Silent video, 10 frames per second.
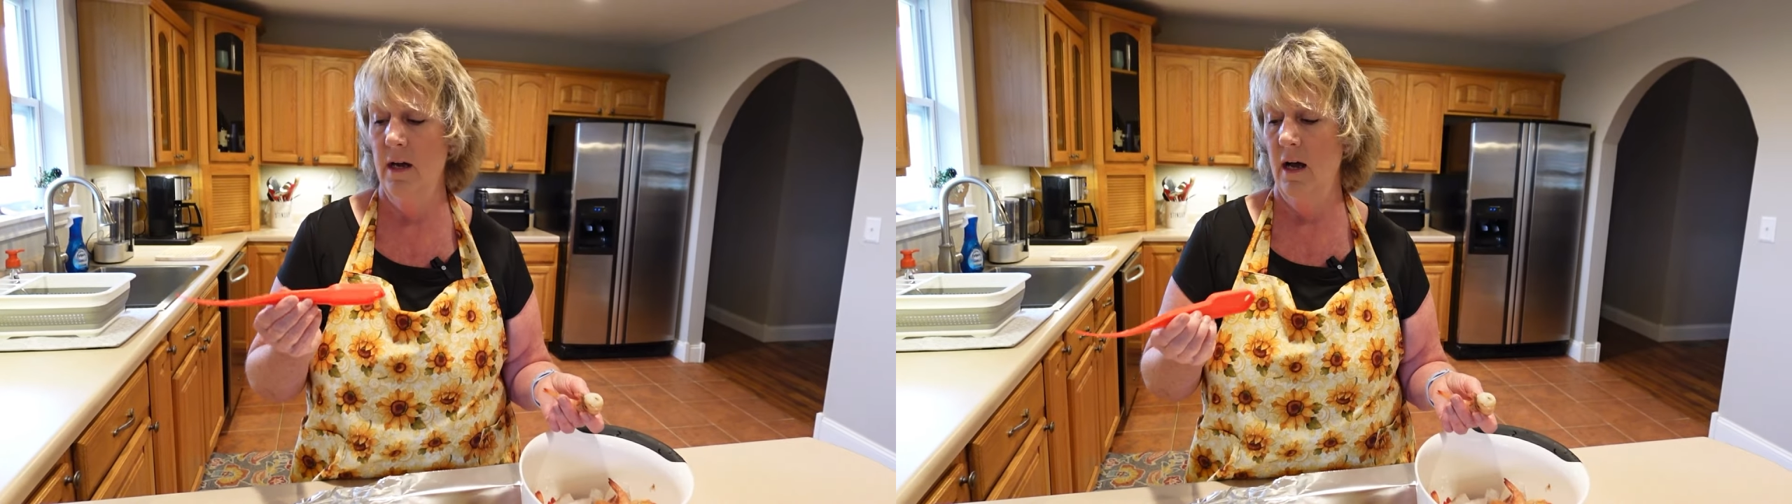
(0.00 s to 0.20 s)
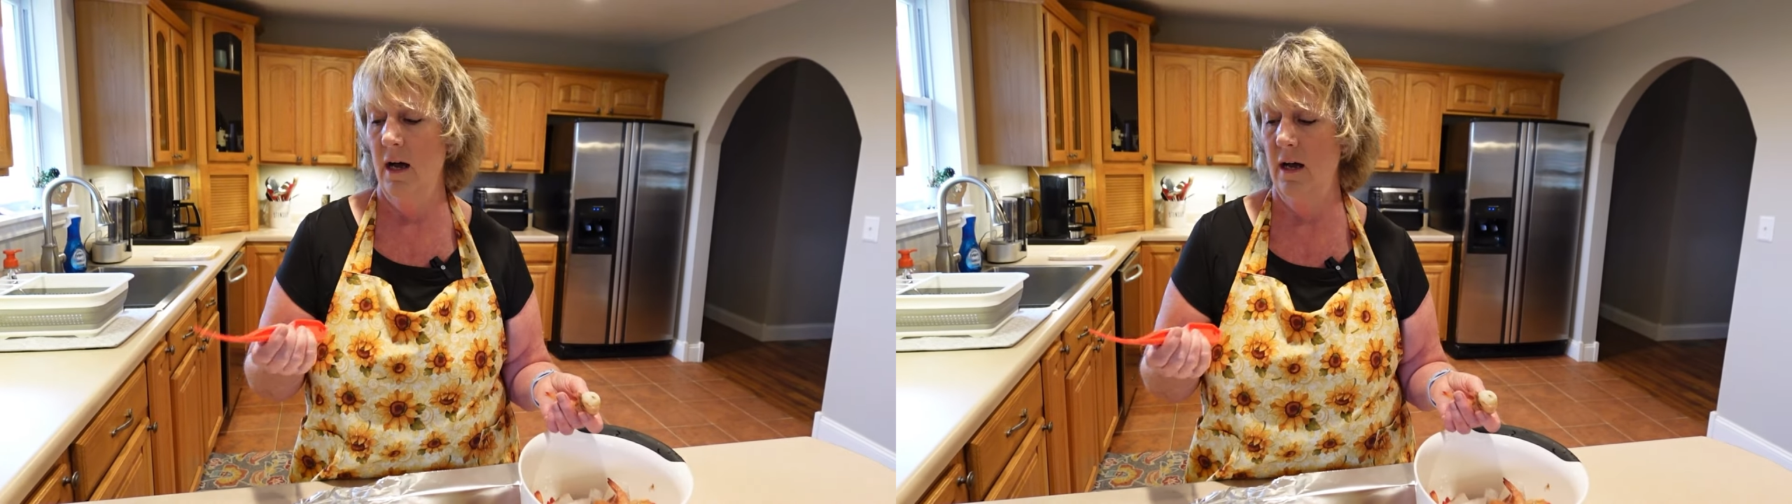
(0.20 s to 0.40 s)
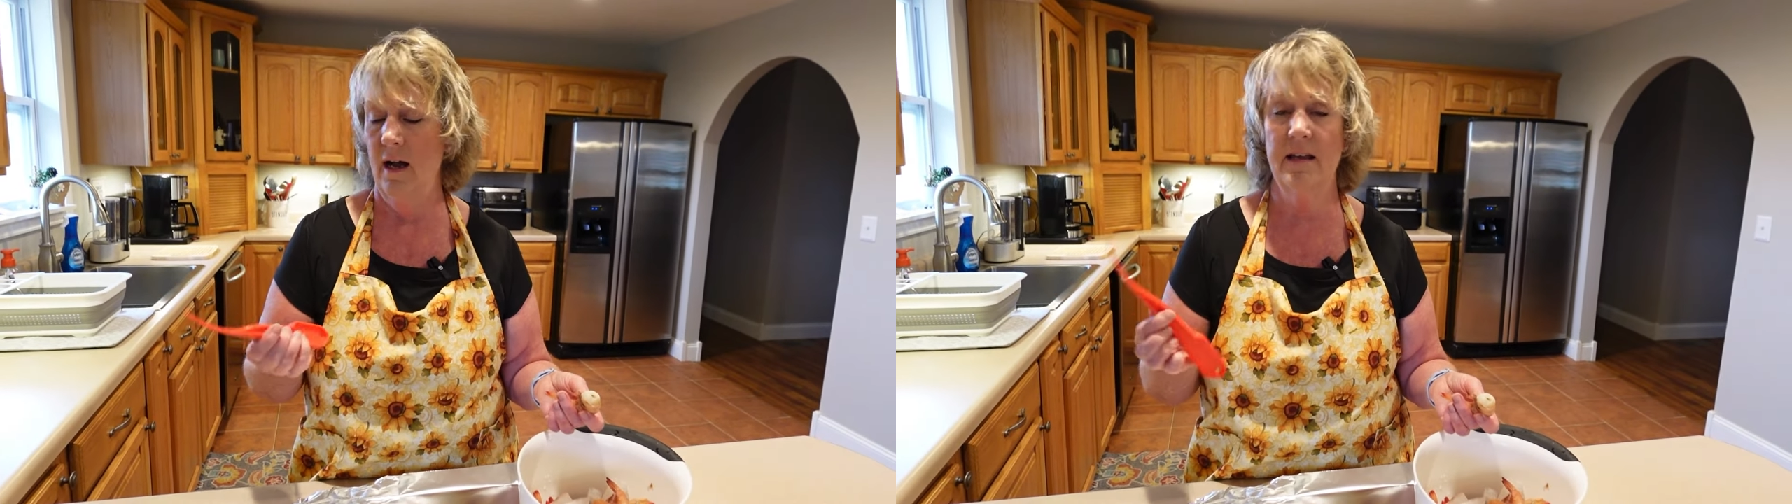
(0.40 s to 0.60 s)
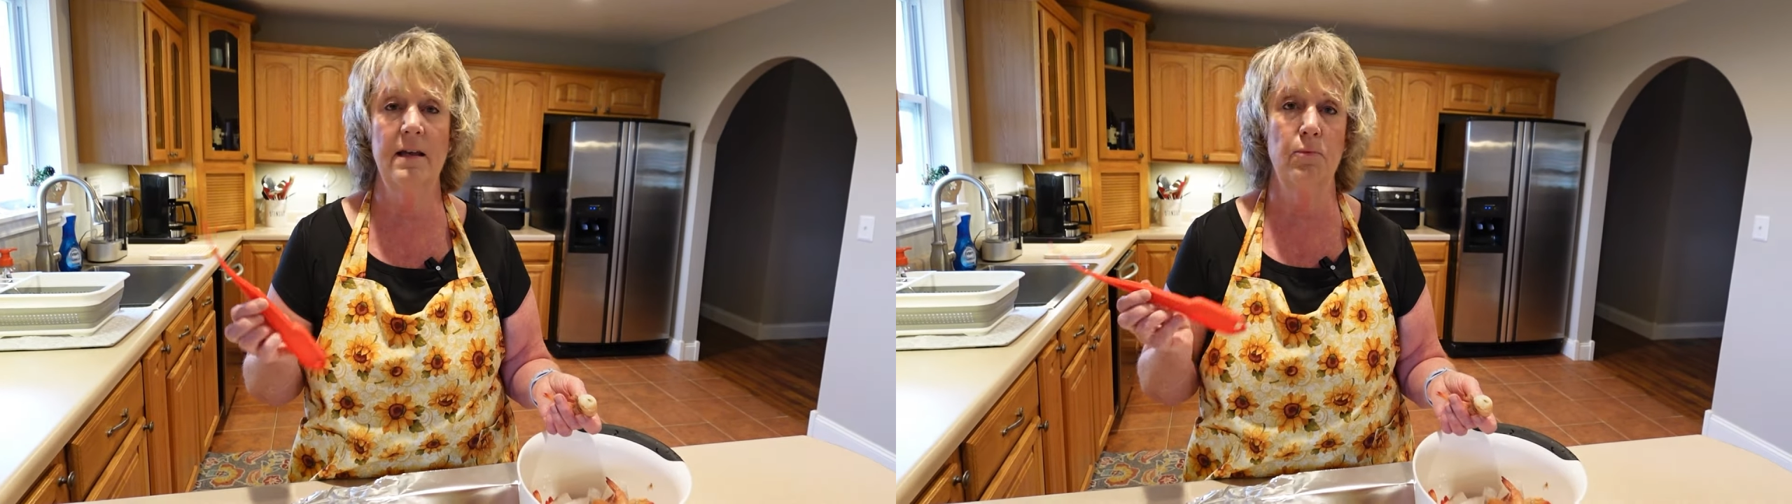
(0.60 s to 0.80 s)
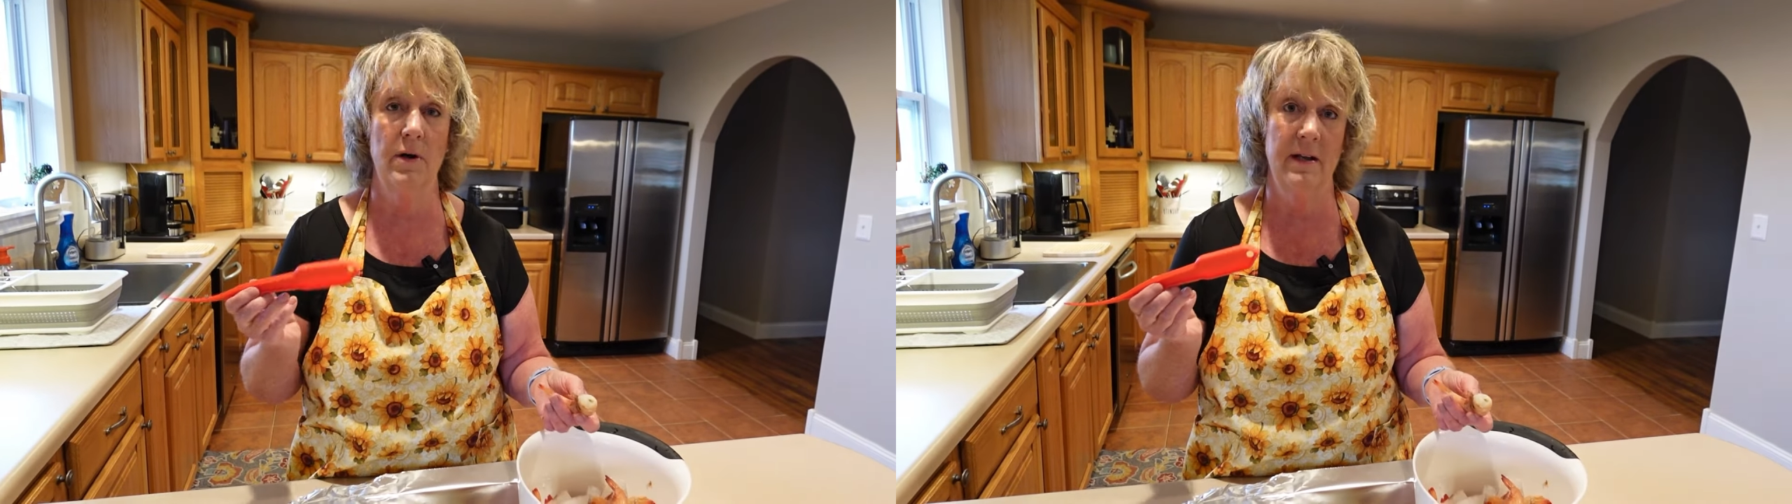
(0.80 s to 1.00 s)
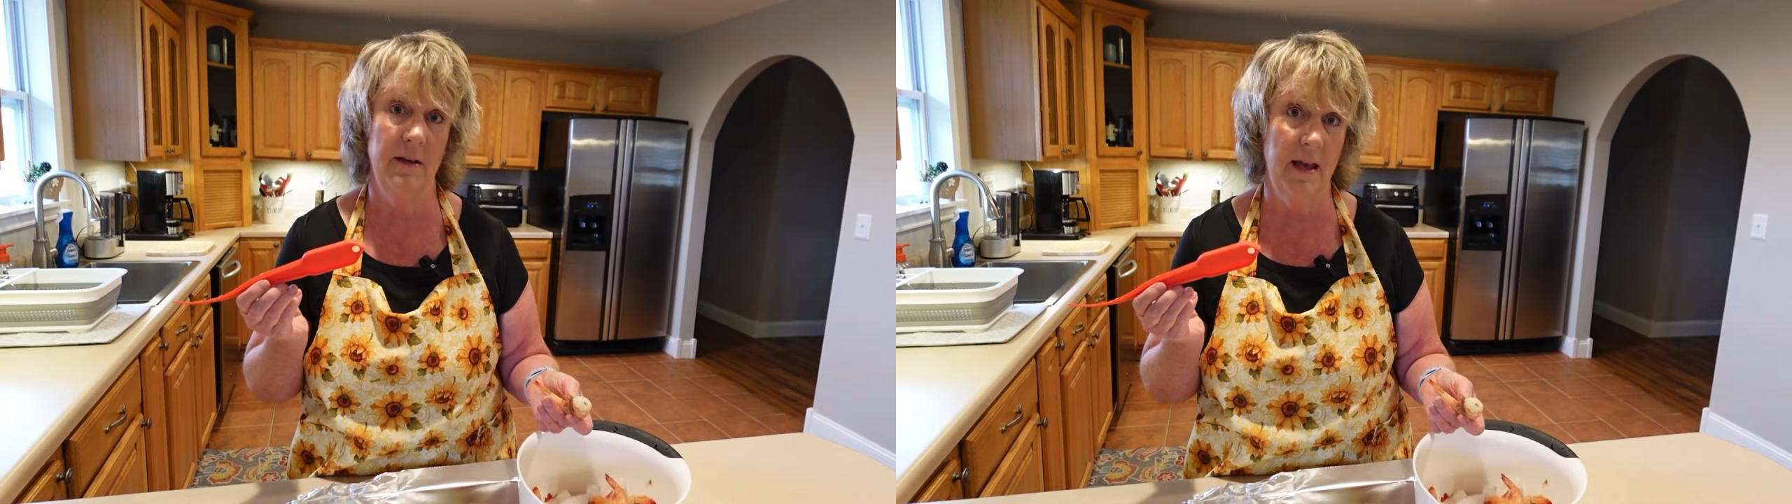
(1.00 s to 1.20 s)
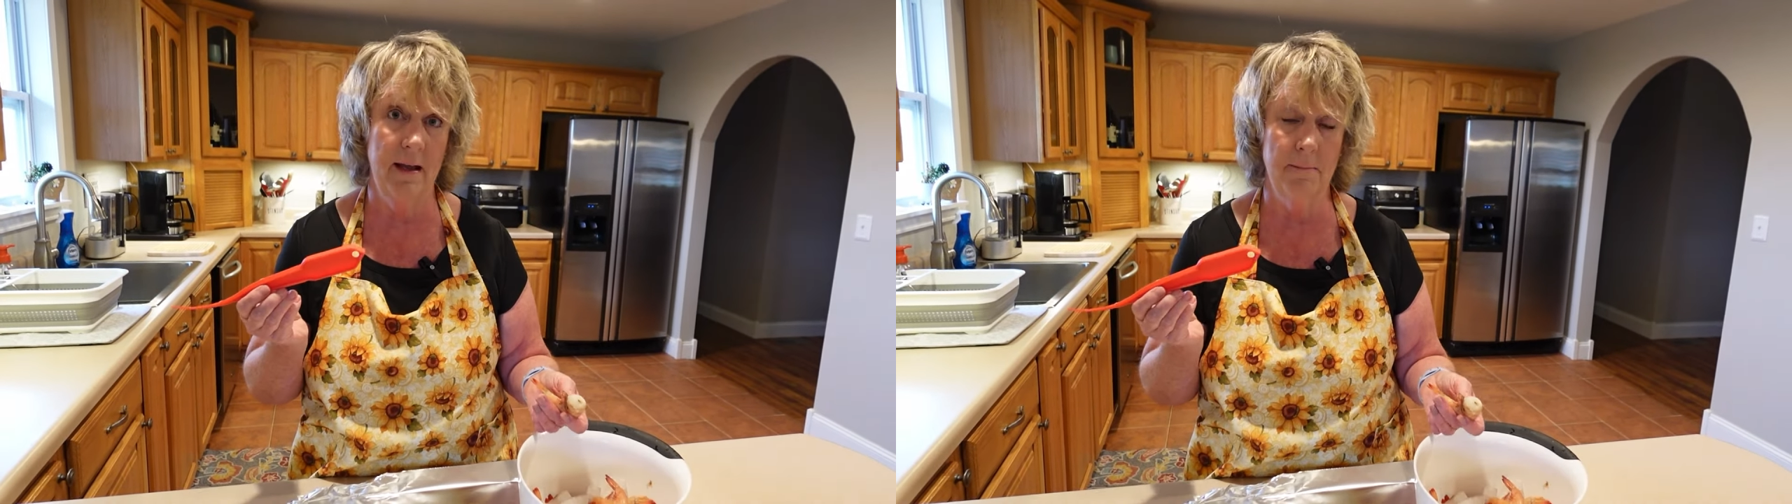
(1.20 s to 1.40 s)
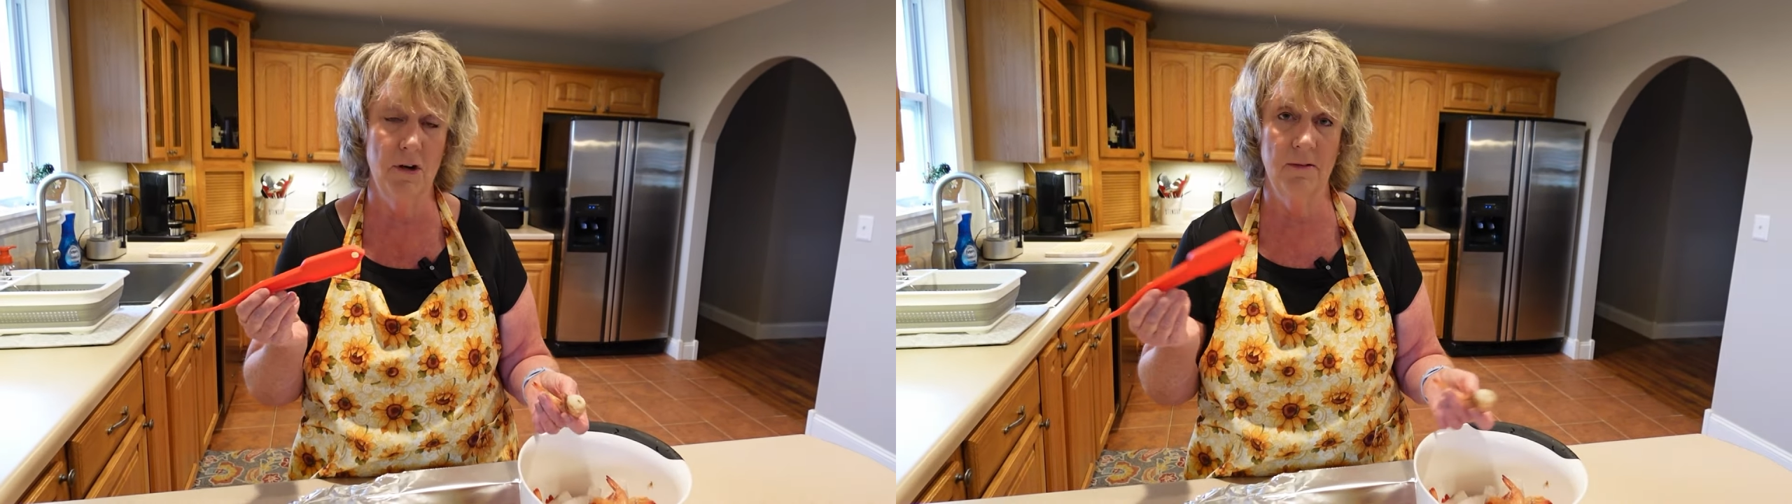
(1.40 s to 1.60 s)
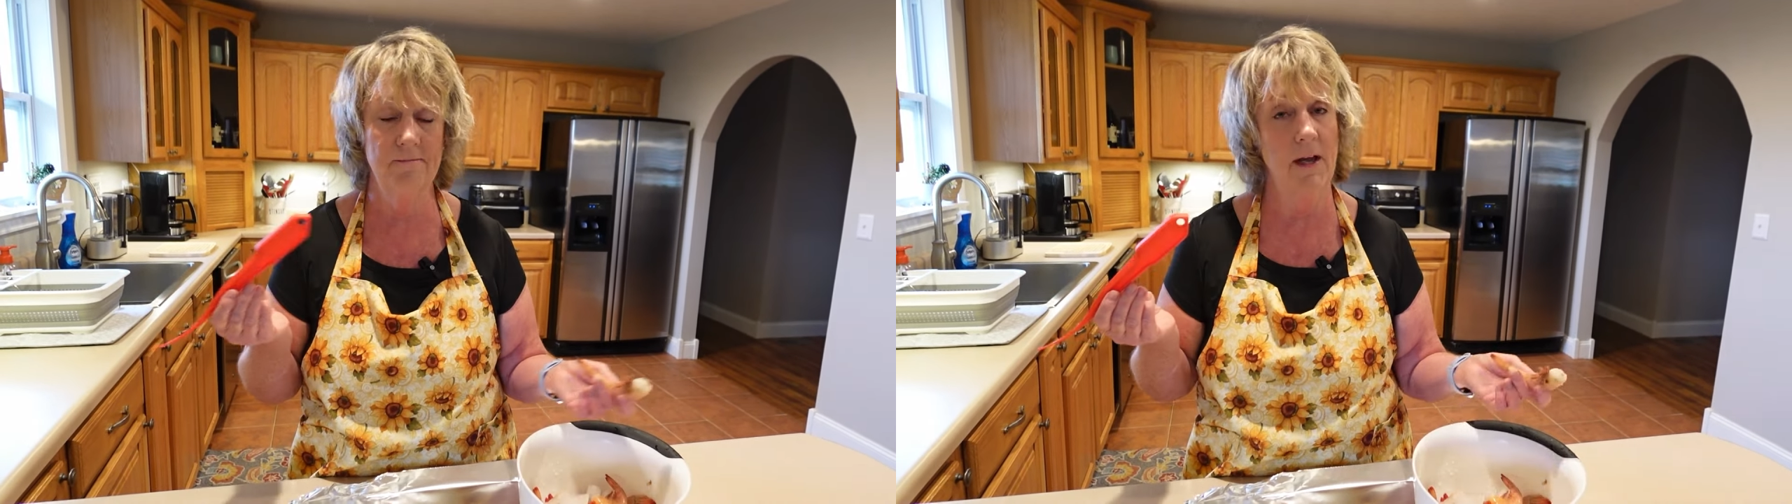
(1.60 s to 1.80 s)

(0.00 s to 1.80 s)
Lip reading: I keep one in the camper.